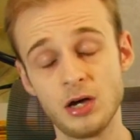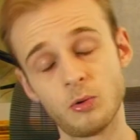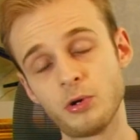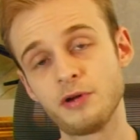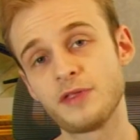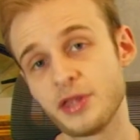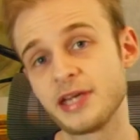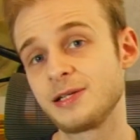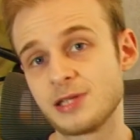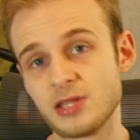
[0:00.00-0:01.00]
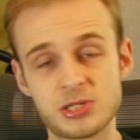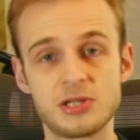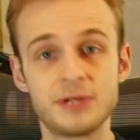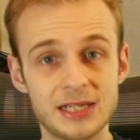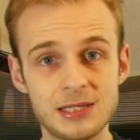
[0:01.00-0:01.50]
one of the things that the
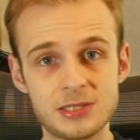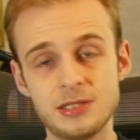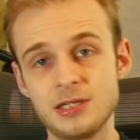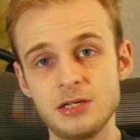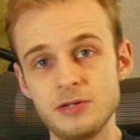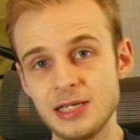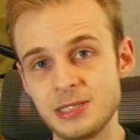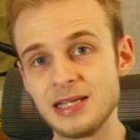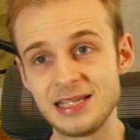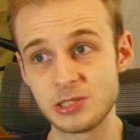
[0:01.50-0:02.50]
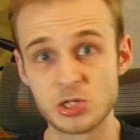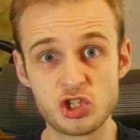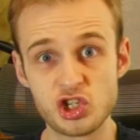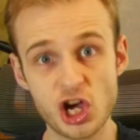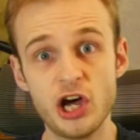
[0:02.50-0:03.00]
stomach needs to do is it needs to
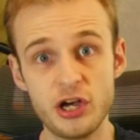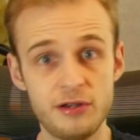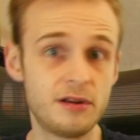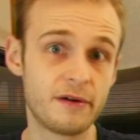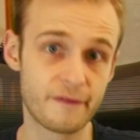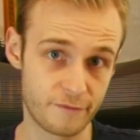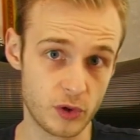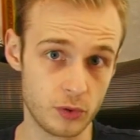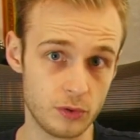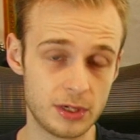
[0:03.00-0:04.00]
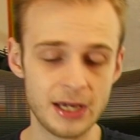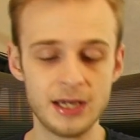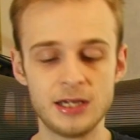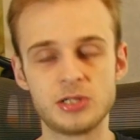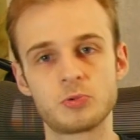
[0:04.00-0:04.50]
churn food.
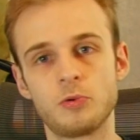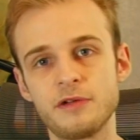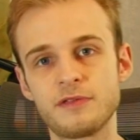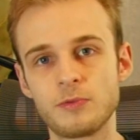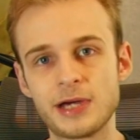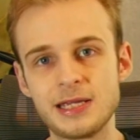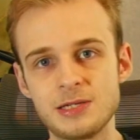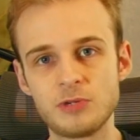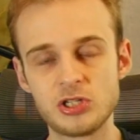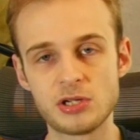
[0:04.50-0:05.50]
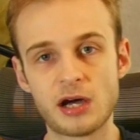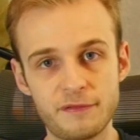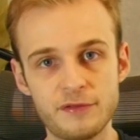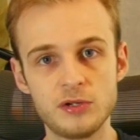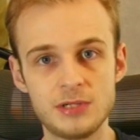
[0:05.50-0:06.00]
It's one of the ways in which our
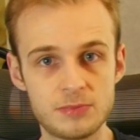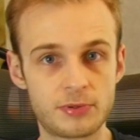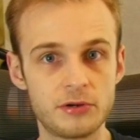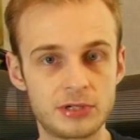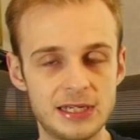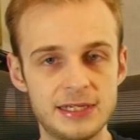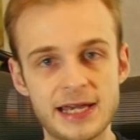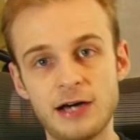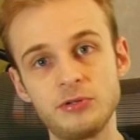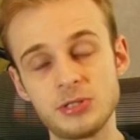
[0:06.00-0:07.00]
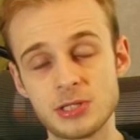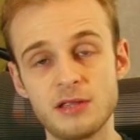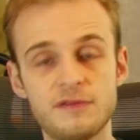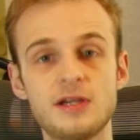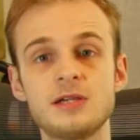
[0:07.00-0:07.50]
food is broken down. So
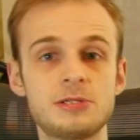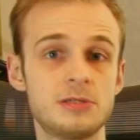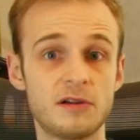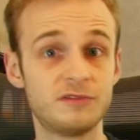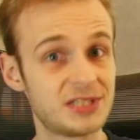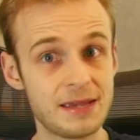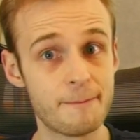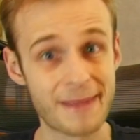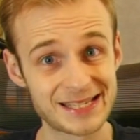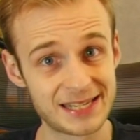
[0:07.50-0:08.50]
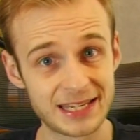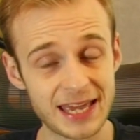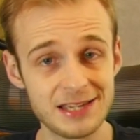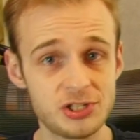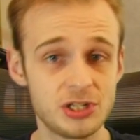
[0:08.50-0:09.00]
the first is obviously
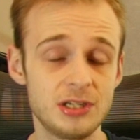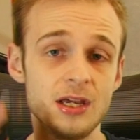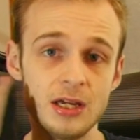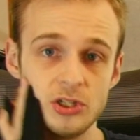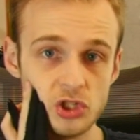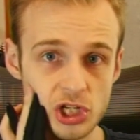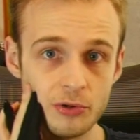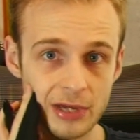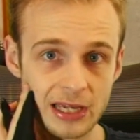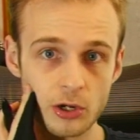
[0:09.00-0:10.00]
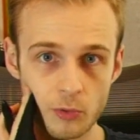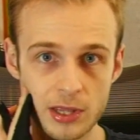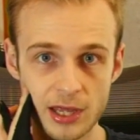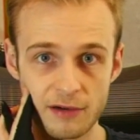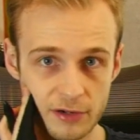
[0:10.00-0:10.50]
mastication, chewing
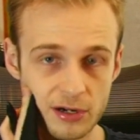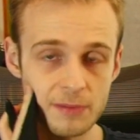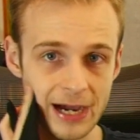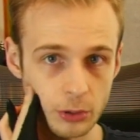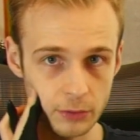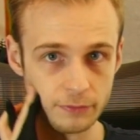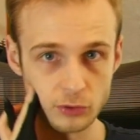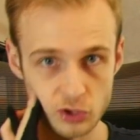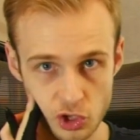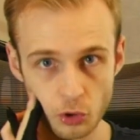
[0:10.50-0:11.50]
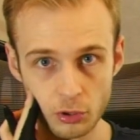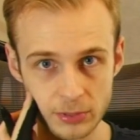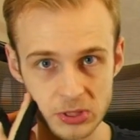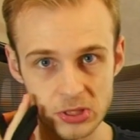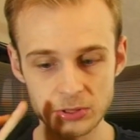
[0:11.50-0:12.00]
with our very powerful jaw
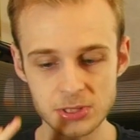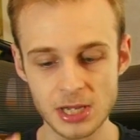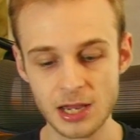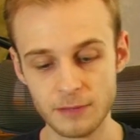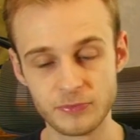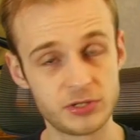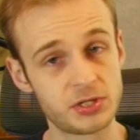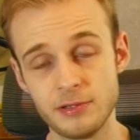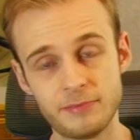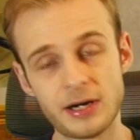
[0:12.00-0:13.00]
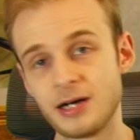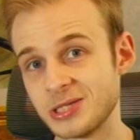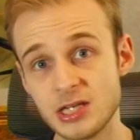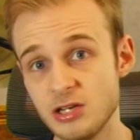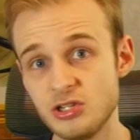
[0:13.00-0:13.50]
muscles, which imparts
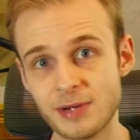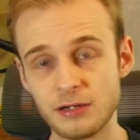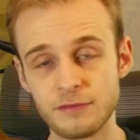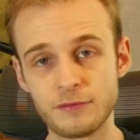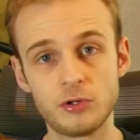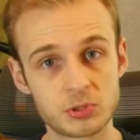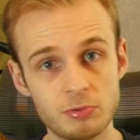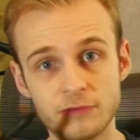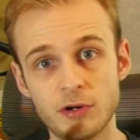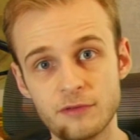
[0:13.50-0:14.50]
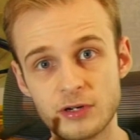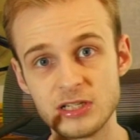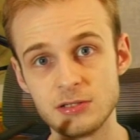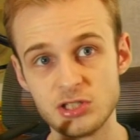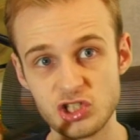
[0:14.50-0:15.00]
a huge amount of force. We've got
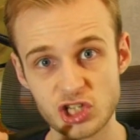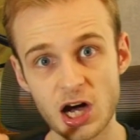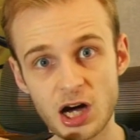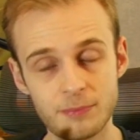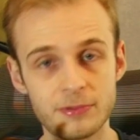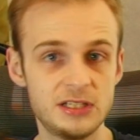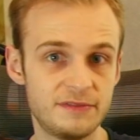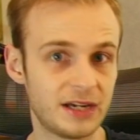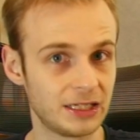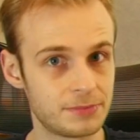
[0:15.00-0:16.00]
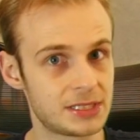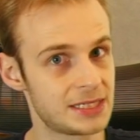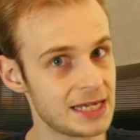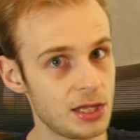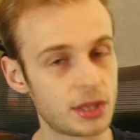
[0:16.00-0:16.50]
very sharp, developed
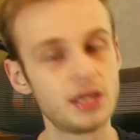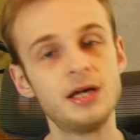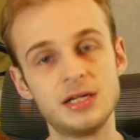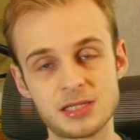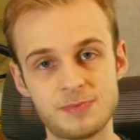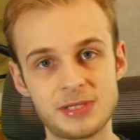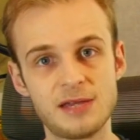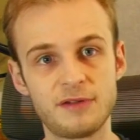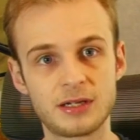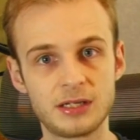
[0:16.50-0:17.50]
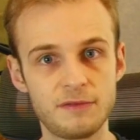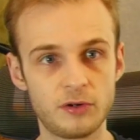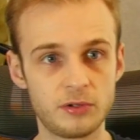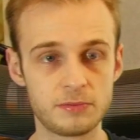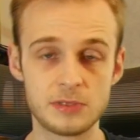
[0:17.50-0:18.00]
teeth, specifically
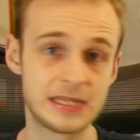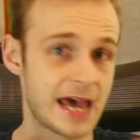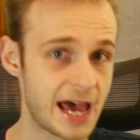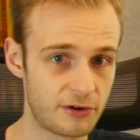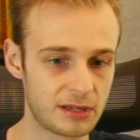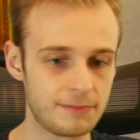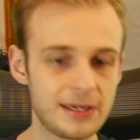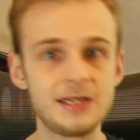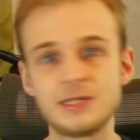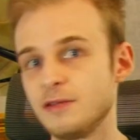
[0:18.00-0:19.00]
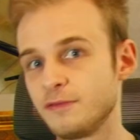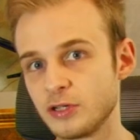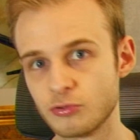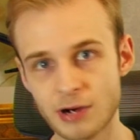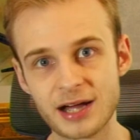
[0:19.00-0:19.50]
for tearing meat and for
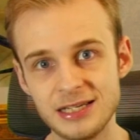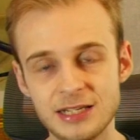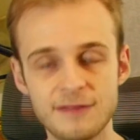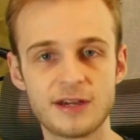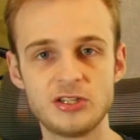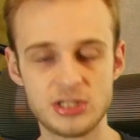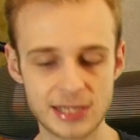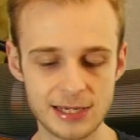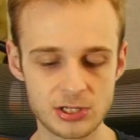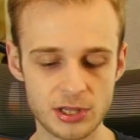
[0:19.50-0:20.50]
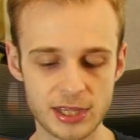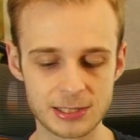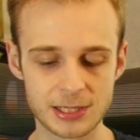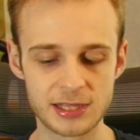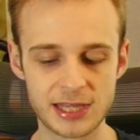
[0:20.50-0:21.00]
grinding vegetation,
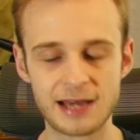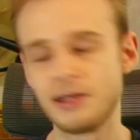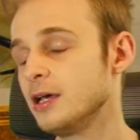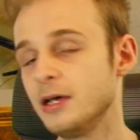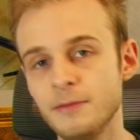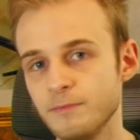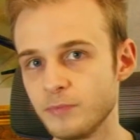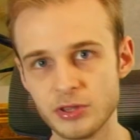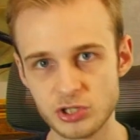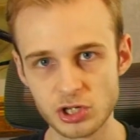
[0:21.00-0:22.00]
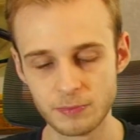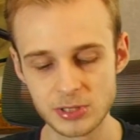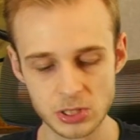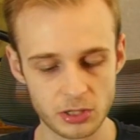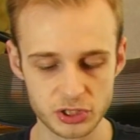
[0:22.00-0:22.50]
things like that. But the job
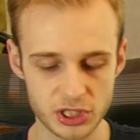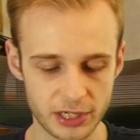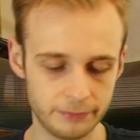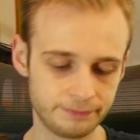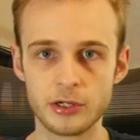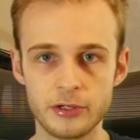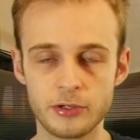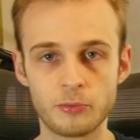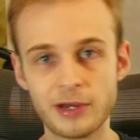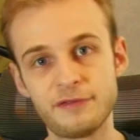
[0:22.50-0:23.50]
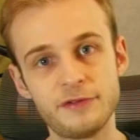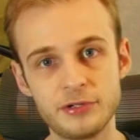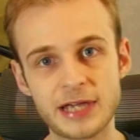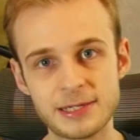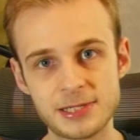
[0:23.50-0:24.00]
is not done. When
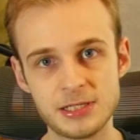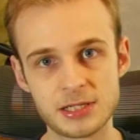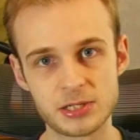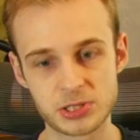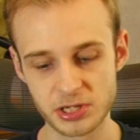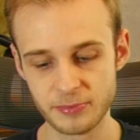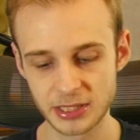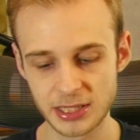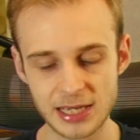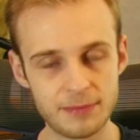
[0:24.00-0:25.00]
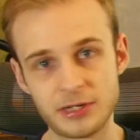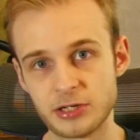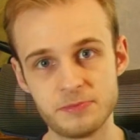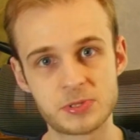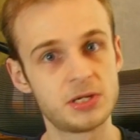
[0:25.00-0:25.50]
food gets into the stomach, it
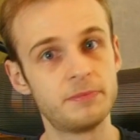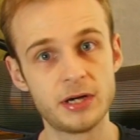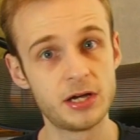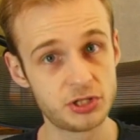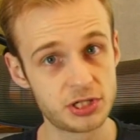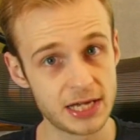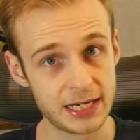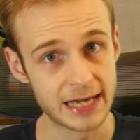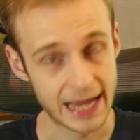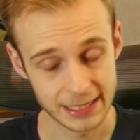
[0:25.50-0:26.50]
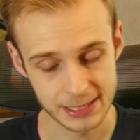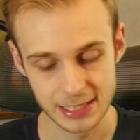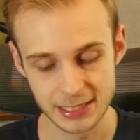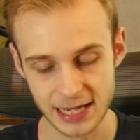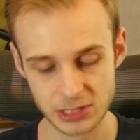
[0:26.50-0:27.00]
becomes submerged in
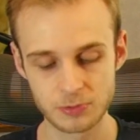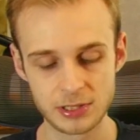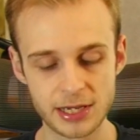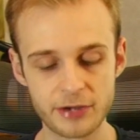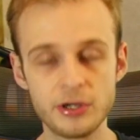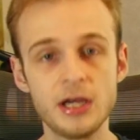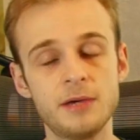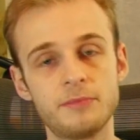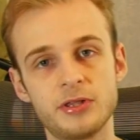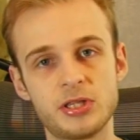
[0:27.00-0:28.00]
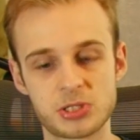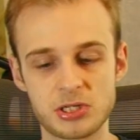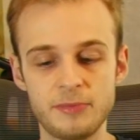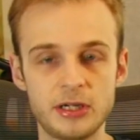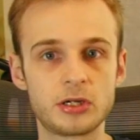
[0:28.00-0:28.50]
acid, as we know, but the
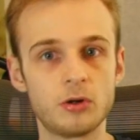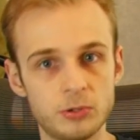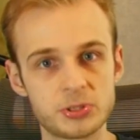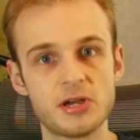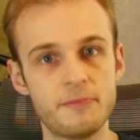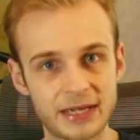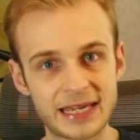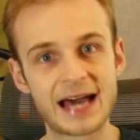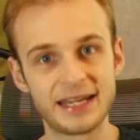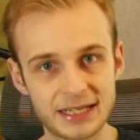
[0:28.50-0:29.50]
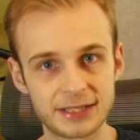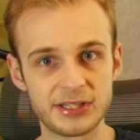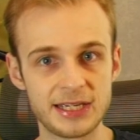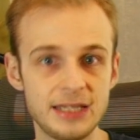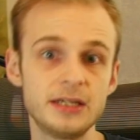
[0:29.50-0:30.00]
stomach also
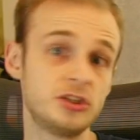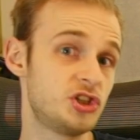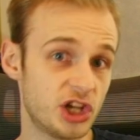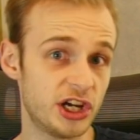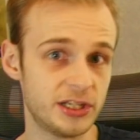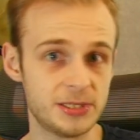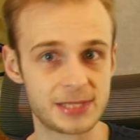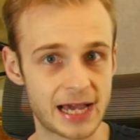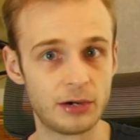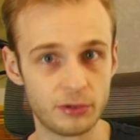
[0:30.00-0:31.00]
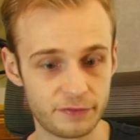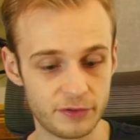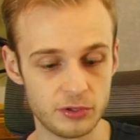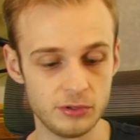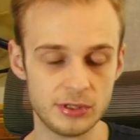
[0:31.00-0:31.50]
mechanically churns our
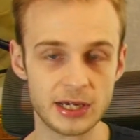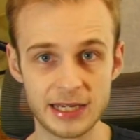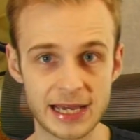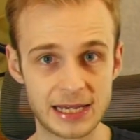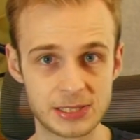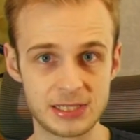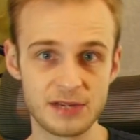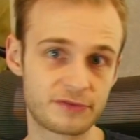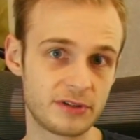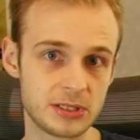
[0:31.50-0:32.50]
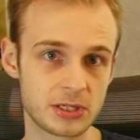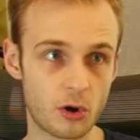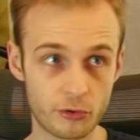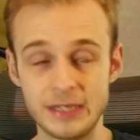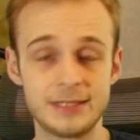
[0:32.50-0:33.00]
food, and it has different
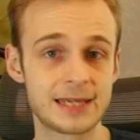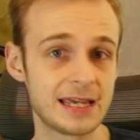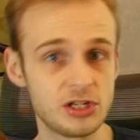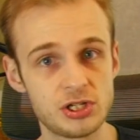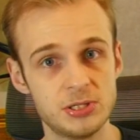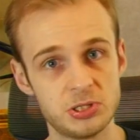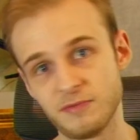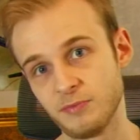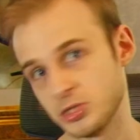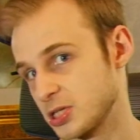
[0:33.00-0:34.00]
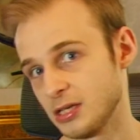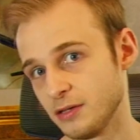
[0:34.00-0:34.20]
orientations of muscular